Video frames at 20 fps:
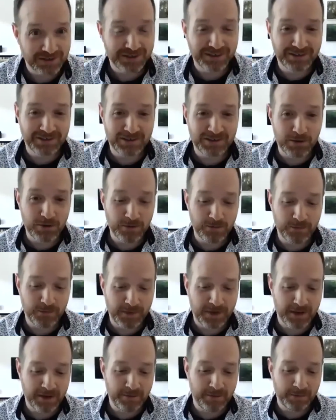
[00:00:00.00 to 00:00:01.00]
and so
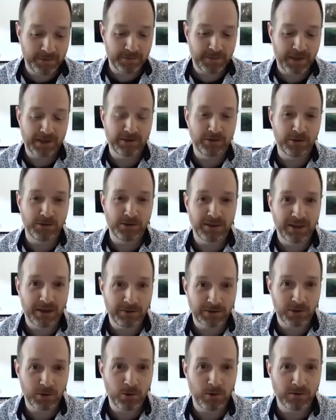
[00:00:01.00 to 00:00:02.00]
I don't know that
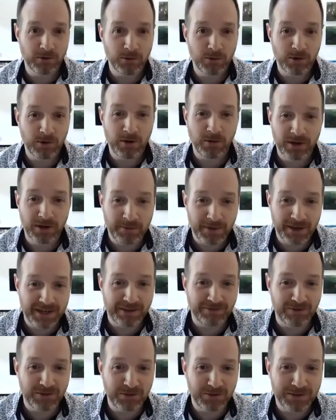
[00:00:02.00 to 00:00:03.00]
would go over well, but I might
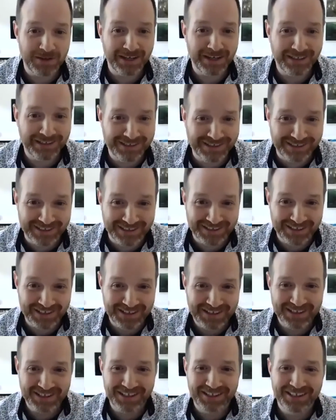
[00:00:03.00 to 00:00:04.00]
have to do
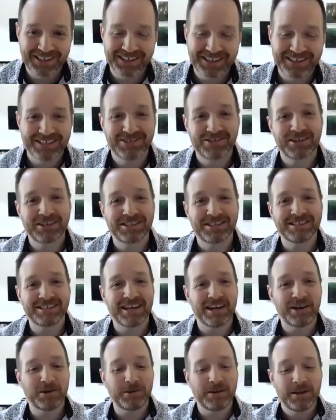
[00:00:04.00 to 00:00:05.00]
that to check this
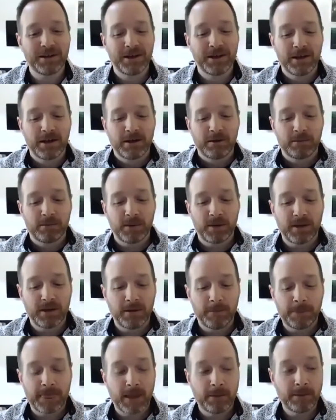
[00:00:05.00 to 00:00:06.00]
out.
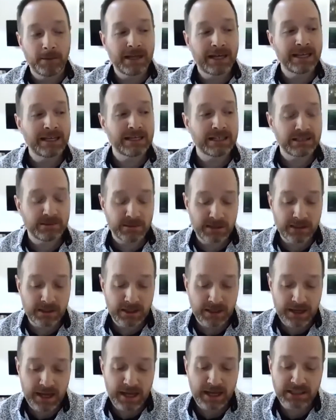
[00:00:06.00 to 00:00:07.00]
But I mean, it
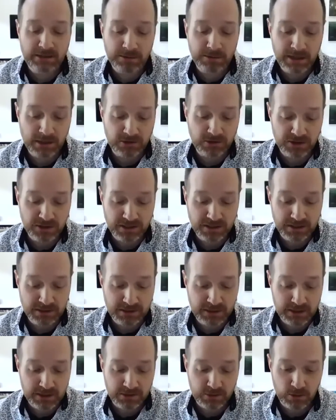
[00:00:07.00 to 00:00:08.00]
has been interesting to
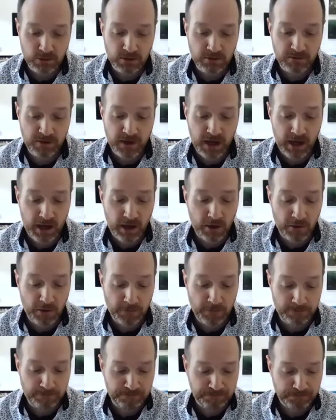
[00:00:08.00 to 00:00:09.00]
see sort of
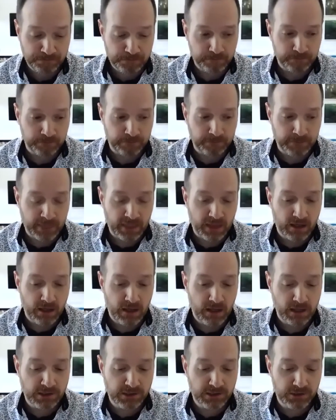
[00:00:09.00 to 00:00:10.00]
how
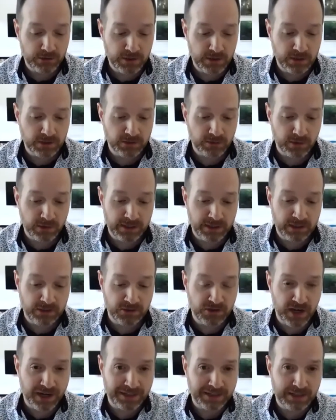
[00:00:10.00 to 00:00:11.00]
history is really
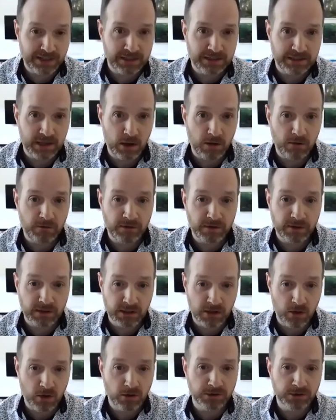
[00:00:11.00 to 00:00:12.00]
injecting itself into
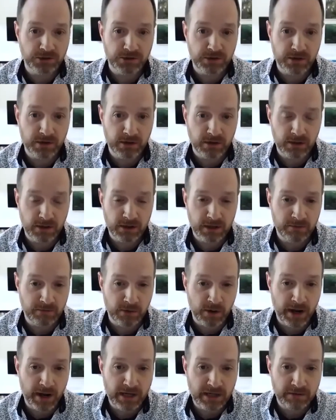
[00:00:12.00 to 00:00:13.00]
culture in a
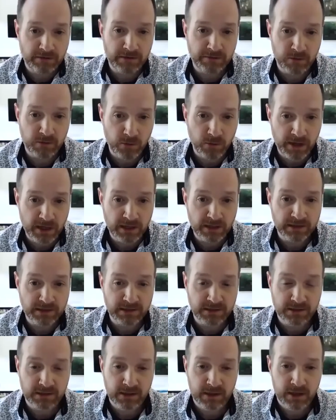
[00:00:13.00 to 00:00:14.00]
variety of different
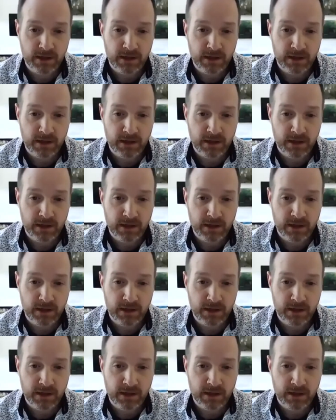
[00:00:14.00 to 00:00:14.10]
ways